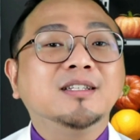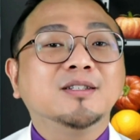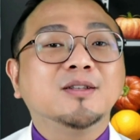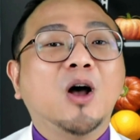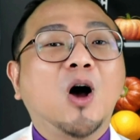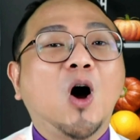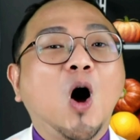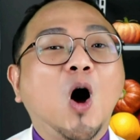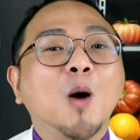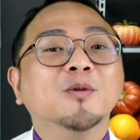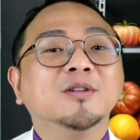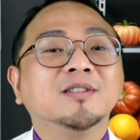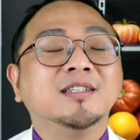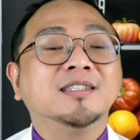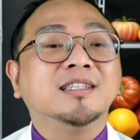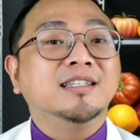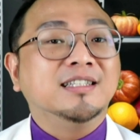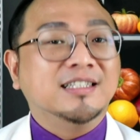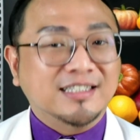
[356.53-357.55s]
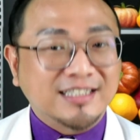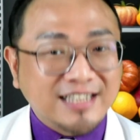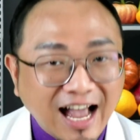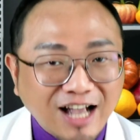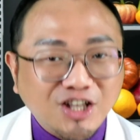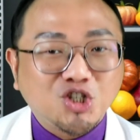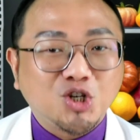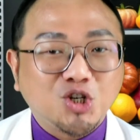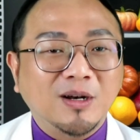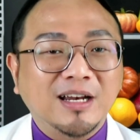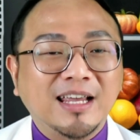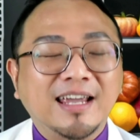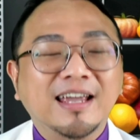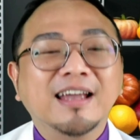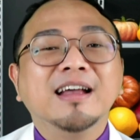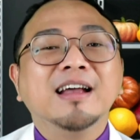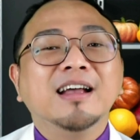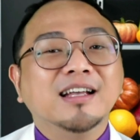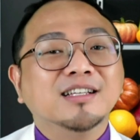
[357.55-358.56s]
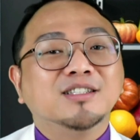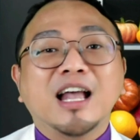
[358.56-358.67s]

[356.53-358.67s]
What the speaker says: this homocysteine naturally